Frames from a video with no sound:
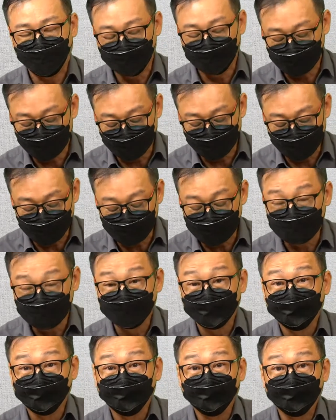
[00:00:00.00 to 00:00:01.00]
So this
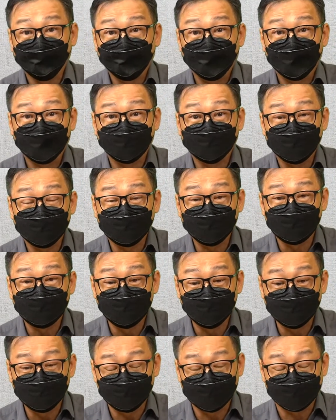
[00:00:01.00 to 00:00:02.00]
is a very
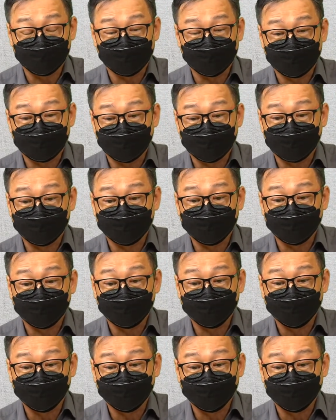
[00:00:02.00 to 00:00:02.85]
good uh,